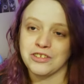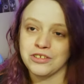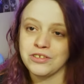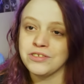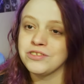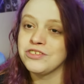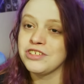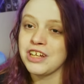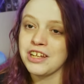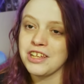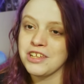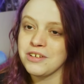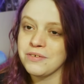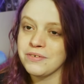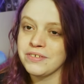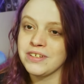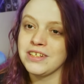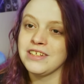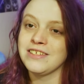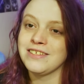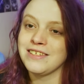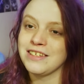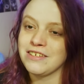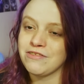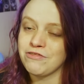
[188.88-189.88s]
do
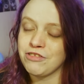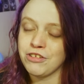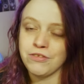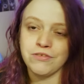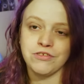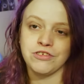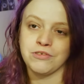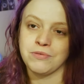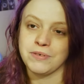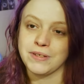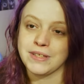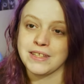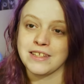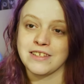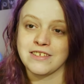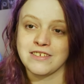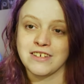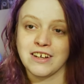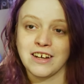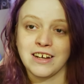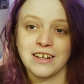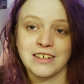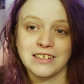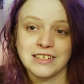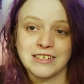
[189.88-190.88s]
genuinely see a future with this
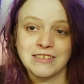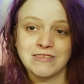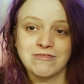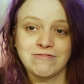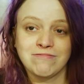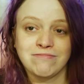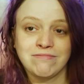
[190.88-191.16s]
guy.